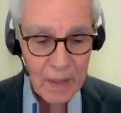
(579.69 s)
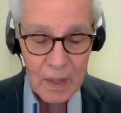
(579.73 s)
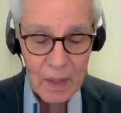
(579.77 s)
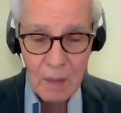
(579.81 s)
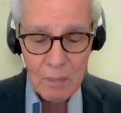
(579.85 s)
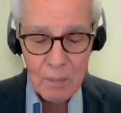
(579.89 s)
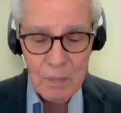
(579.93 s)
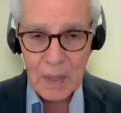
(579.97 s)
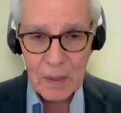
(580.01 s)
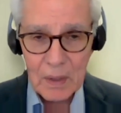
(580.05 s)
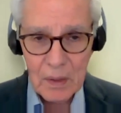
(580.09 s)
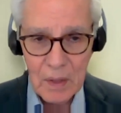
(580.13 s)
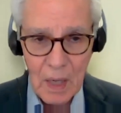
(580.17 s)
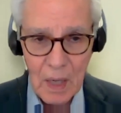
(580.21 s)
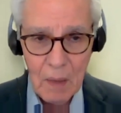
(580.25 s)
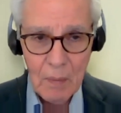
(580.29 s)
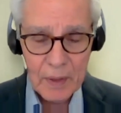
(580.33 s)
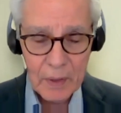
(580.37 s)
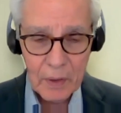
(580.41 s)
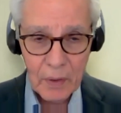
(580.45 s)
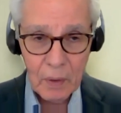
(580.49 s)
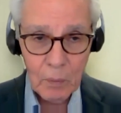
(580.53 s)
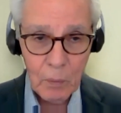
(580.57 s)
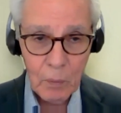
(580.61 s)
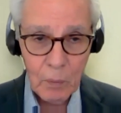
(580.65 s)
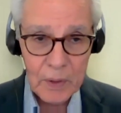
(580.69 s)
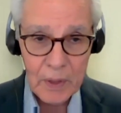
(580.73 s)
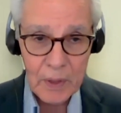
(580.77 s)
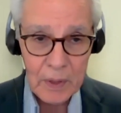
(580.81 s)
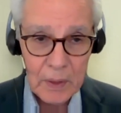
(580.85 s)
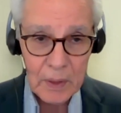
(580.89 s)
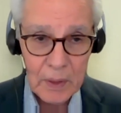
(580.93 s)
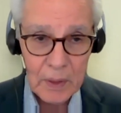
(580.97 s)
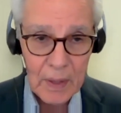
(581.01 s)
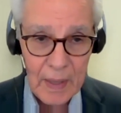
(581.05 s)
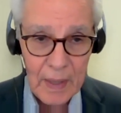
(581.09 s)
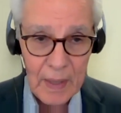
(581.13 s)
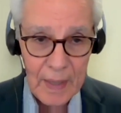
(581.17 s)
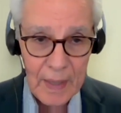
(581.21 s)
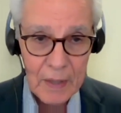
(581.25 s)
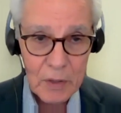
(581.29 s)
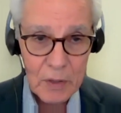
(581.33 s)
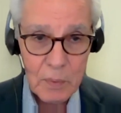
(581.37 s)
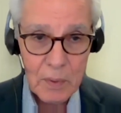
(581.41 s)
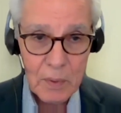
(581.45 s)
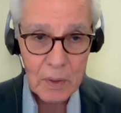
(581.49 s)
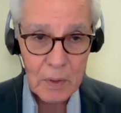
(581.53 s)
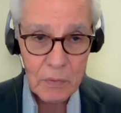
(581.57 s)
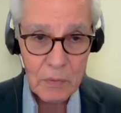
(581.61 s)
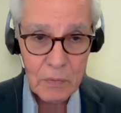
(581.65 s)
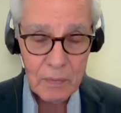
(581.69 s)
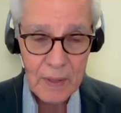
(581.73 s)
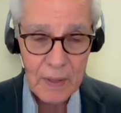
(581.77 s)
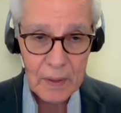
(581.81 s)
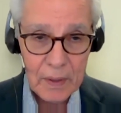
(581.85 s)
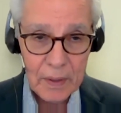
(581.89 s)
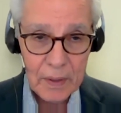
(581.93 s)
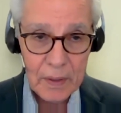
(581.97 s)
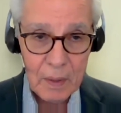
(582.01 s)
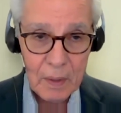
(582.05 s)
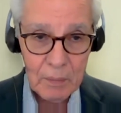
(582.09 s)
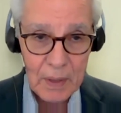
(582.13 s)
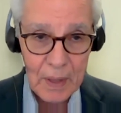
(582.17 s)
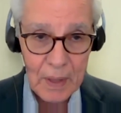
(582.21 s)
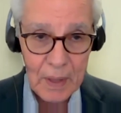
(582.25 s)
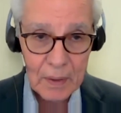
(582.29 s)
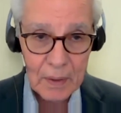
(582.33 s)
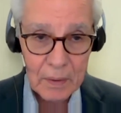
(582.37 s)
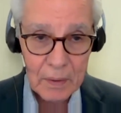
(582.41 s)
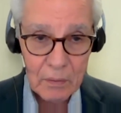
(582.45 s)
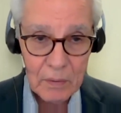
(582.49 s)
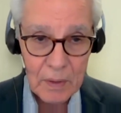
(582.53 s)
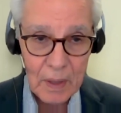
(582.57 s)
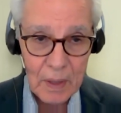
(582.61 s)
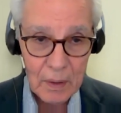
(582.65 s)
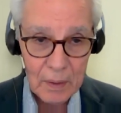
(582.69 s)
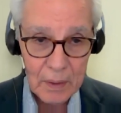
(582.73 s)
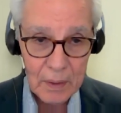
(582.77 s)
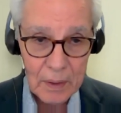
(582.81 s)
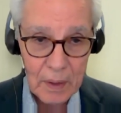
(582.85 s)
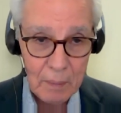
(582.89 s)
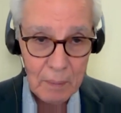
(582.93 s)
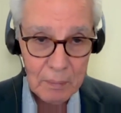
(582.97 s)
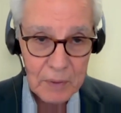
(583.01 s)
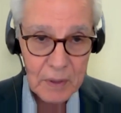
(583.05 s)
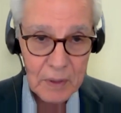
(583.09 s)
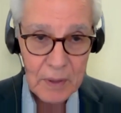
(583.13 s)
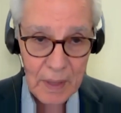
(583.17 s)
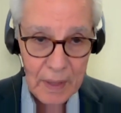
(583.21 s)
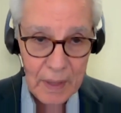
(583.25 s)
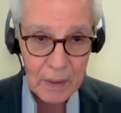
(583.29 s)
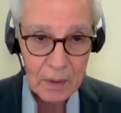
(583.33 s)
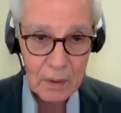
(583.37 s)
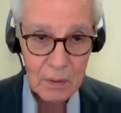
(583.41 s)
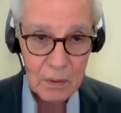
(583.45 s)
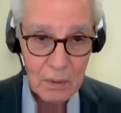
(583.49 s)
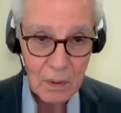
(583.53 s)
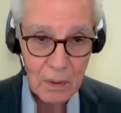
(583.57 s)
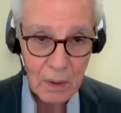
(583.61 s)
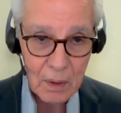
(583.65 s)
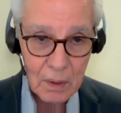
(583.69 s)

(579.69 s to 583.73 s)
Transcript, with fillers: and I'm not commenting on what India has because frankly I'm not entirely up to date